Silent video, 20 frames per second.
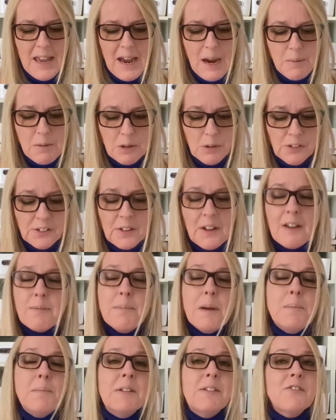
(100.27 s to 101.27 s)
And we also have
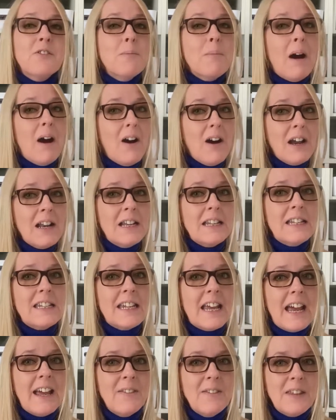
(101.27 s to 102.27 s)
members from Ireland
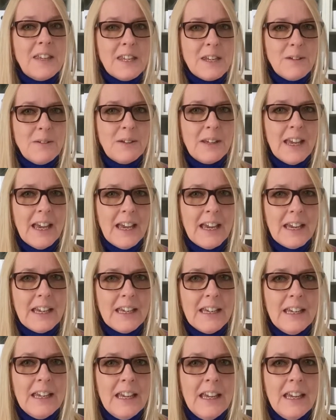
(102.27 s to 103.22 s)
and the UK.